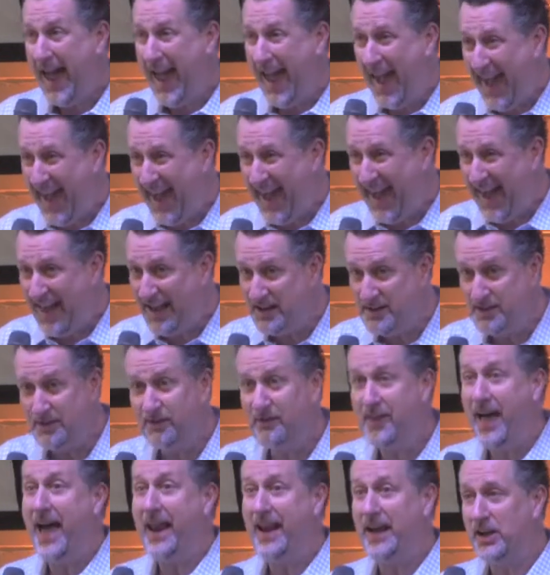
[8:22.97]
And
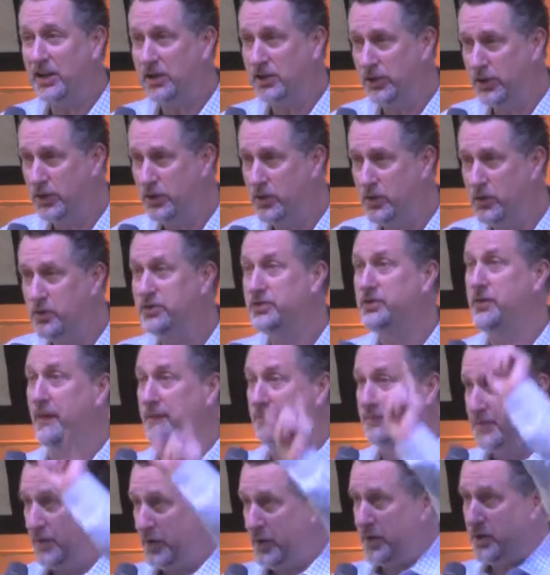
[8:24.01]
that includes the
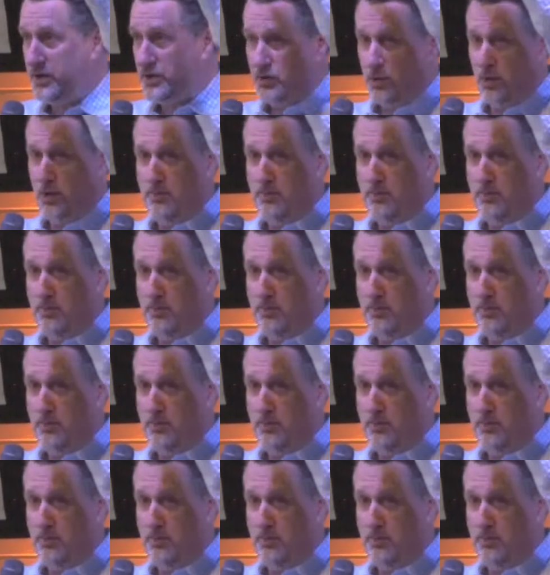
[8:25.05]
furnace